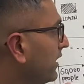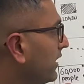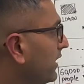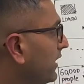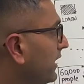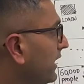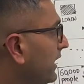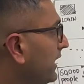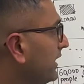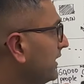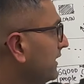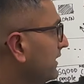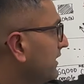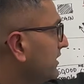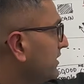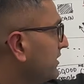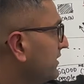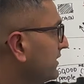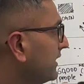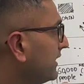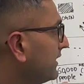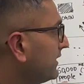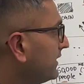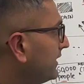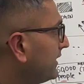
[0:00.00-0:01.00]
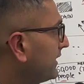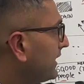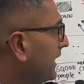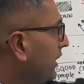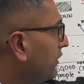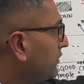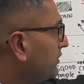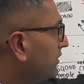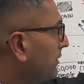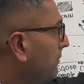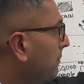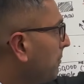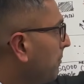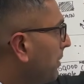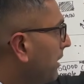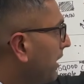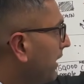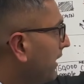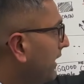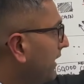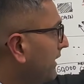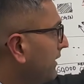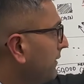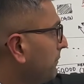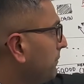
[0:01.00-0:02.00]
in this 60,000
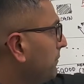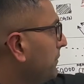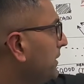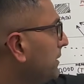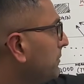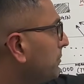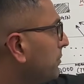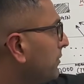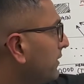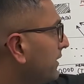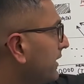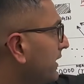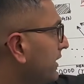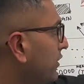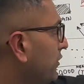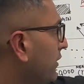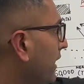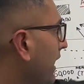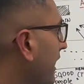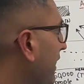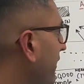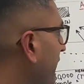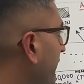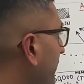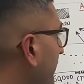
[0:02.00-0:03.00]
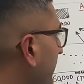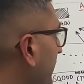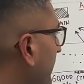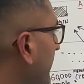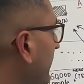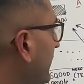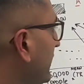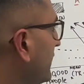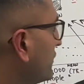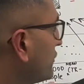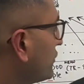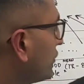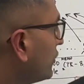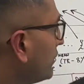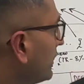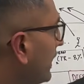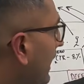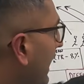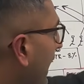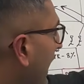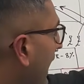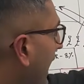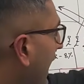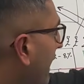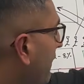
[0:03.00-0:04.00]
bucket people that you have. So the
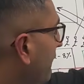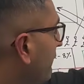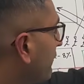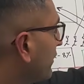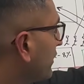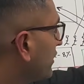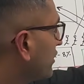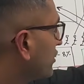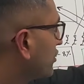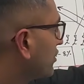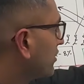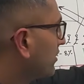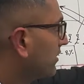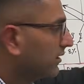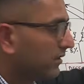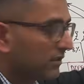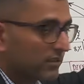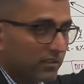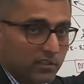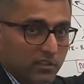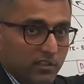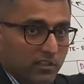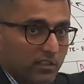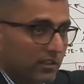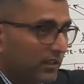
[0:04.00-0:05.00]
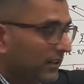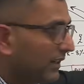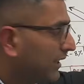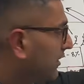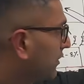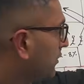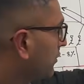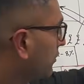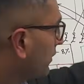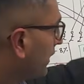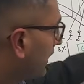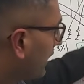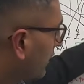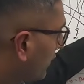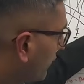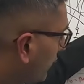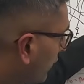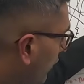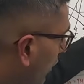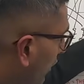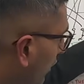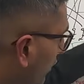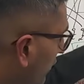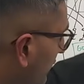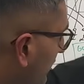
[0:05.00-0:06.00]
average click-through rate of
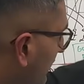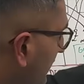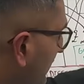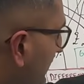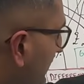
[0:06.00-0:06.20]
all of these